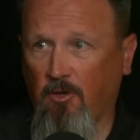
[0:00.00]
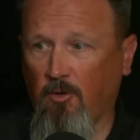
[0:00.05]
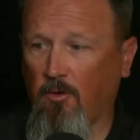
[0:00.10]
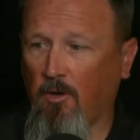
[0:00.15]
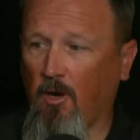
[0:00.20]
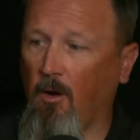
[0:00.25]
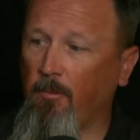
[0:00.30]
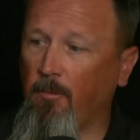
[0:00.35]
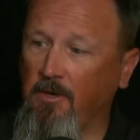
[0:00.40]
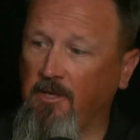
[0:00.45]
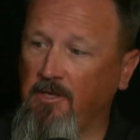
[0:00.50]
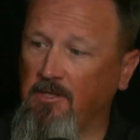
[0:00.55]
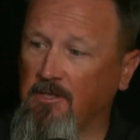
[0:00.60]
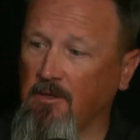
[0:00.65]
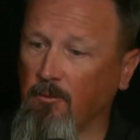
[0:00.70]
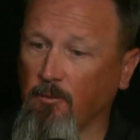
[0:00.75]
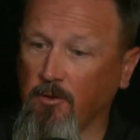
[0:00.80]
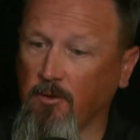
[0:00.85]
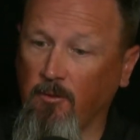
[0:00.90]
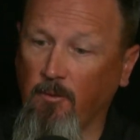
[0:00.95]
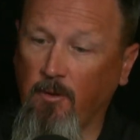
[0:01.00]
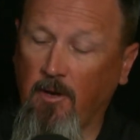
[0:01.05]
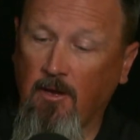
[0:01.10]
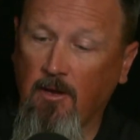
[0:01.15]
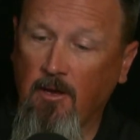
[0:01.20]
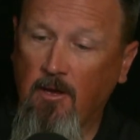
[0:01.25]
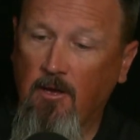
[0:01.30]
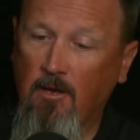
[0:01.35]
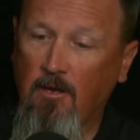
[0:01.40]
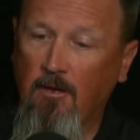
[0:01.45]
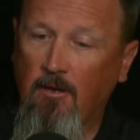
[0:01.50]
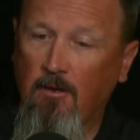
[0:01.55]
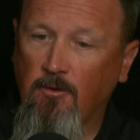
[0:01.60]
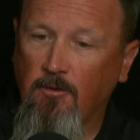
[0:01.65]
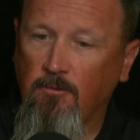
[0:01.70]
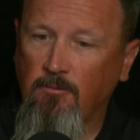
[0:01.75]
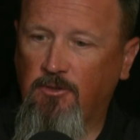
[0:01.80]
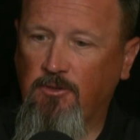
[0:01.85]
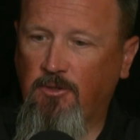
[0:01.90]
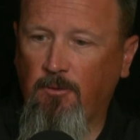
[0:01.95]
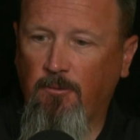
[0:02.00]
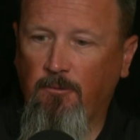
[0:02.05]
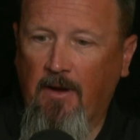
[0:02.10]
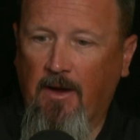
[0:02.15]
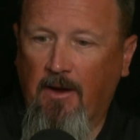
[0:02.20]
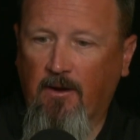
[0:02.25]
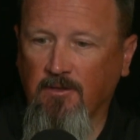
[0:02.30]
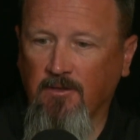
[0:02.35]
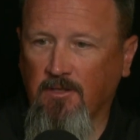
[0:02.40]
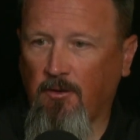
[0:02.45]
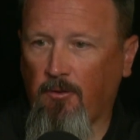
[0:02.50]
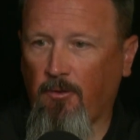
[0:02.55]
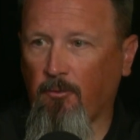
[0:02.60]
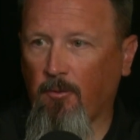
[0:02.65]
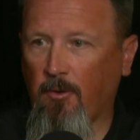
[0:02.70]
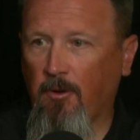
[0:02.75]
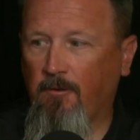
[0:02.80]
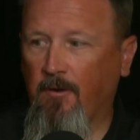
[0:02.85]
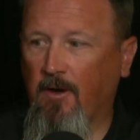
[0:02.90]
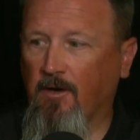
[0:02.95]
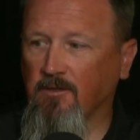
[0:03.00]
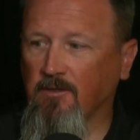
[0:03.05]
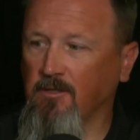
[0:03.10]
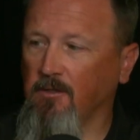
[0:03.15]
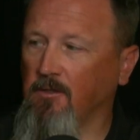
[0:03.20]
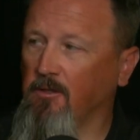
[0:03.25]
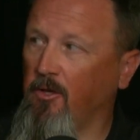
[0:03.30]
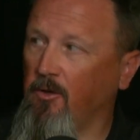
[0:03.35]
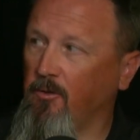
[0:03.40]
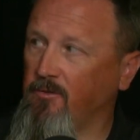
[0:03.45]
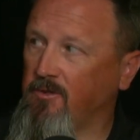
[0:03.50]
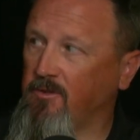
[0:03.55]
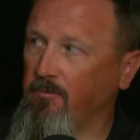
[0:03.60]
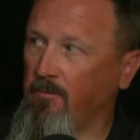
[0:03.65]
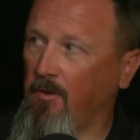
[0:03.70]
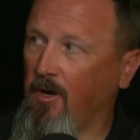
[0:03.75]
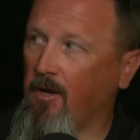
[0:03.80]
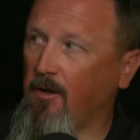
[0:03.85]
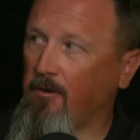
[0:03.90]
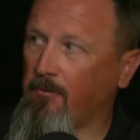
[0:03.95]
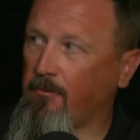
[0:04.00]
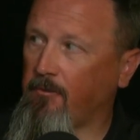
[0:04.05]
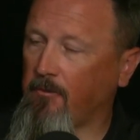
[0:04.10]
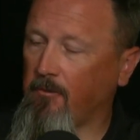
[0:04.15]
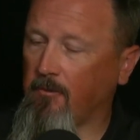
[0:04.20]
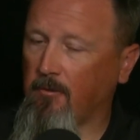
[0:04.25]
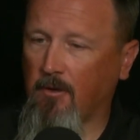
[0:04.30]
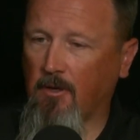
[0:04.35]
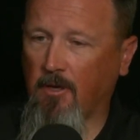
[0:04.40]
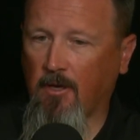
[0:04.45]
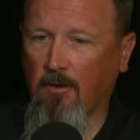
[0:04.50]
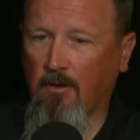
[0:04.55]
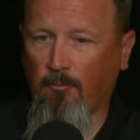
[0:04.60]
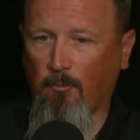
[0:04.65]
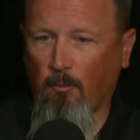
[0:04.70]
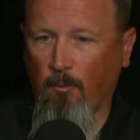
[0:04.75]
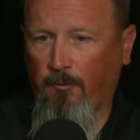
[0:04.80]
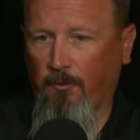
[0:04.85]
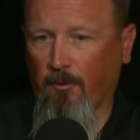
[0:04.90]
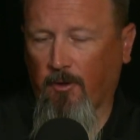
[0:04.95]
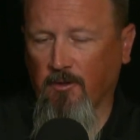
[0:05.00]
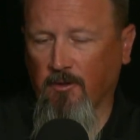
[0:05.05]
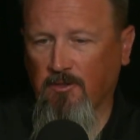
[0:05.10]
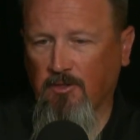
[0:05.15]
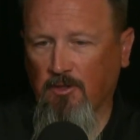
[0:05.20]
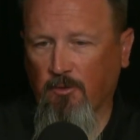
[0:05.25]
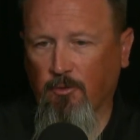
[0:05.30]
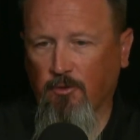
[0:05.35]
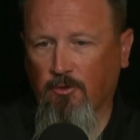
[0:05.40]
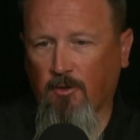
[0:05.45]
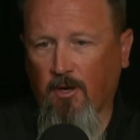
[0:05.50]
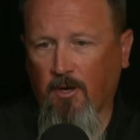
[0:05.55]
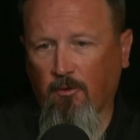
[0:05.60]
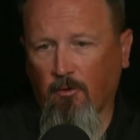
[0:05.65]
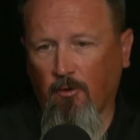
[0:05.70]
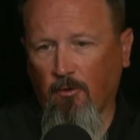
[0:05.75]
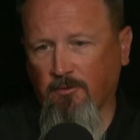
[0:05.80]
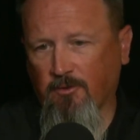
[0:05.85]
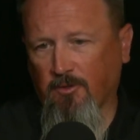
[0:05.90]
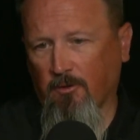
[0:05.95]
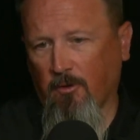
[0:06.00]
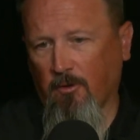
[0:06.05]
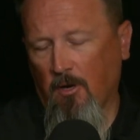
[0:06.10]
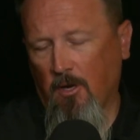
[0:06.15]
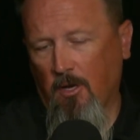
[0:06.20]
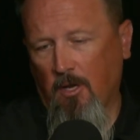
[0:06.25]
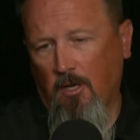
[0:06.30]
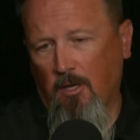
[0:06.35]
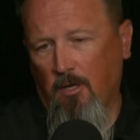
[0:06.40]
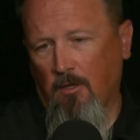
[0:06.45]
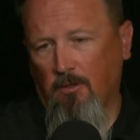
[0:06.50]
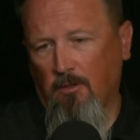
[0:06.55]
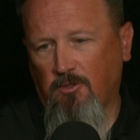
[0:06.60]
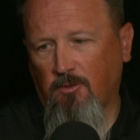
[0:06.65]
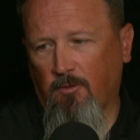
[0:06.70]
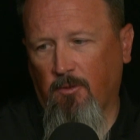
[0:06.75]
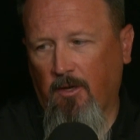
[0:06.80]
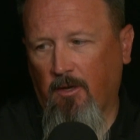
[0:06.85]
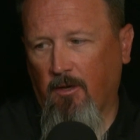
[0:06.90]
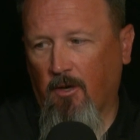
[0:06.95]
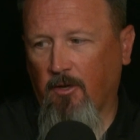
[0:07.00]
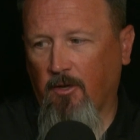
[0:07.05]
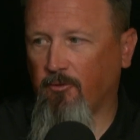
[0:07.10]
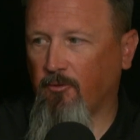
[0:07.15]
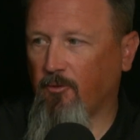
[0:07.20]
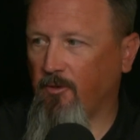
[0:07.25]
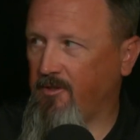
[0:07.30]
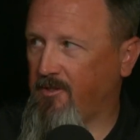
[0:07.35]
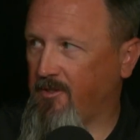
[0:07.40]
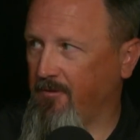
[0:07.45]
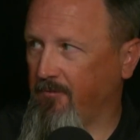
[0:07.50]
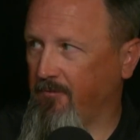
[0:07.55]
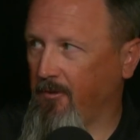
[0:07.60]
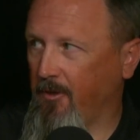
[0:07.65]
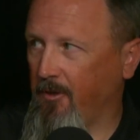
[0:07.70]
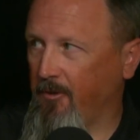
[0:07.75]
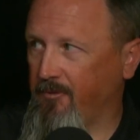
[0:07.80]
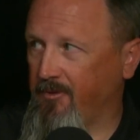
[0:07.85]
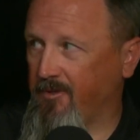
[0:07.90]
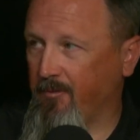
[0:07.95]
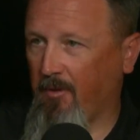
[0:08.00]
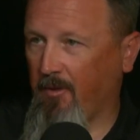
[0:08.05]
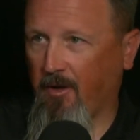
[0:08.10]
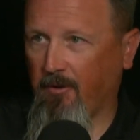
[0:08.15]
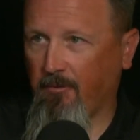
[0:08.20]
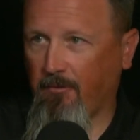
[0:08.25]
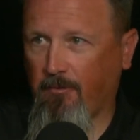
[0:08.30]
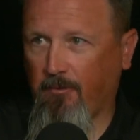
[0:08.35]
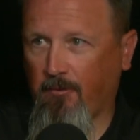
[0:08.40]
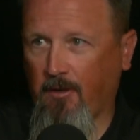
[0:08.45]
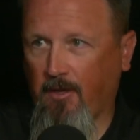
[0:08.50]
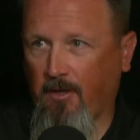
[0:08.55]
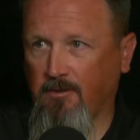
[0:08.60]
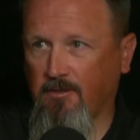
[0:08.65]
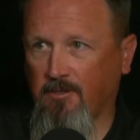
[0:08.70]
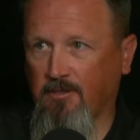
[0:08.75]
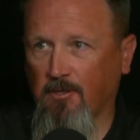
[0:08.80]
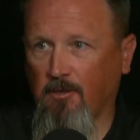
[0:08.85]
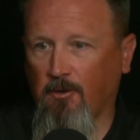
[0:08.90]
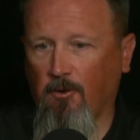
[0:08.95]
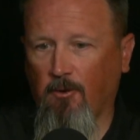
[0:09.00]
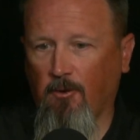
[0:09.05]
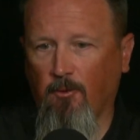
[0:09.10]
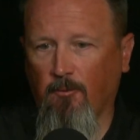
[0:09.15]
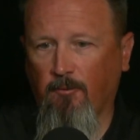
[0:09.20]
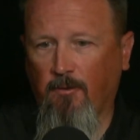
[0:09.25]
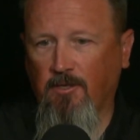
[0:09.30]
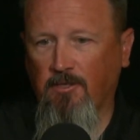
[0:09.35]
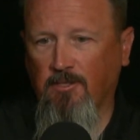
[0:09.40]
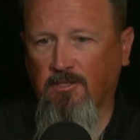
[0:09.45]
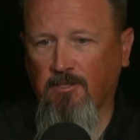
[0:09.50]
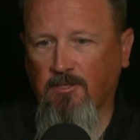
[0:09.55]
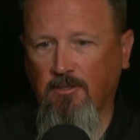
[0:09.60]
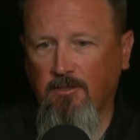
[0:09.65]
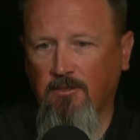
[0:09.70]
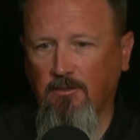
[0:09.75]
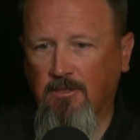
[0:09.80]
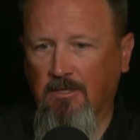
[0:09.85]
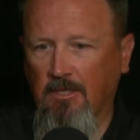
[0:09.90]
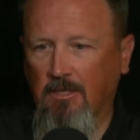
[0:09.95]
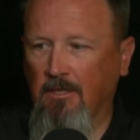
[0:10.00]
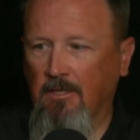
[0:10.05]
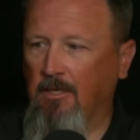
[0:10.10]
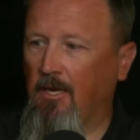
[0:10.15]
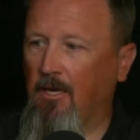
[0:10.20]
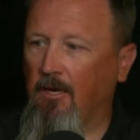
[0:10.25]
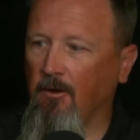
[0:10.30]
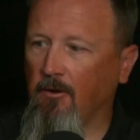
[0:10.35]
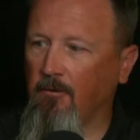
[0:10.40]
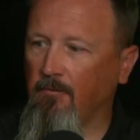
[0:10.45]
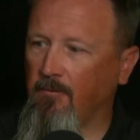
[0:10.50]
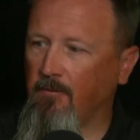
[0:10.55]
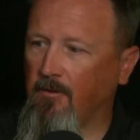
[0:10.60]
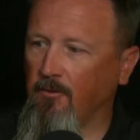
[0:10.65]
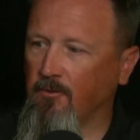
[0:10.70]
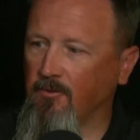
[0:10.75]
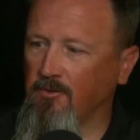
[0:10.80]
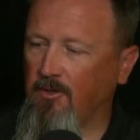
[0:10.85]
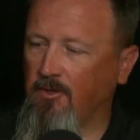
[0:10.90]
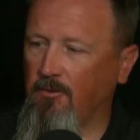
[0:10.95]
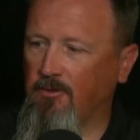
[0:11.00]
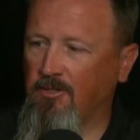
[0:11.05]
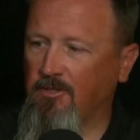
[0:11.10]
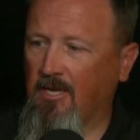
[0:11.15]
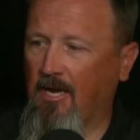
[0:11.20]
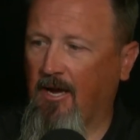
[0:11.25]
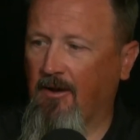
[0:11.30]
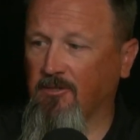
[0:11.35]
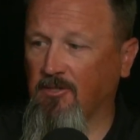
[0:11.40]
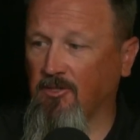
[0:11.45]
Companies that were doing 2,000, 3,000 loans a month with their consumer direct groups are doing hundreds of loans a month. And so they just didn't need those huge staffs.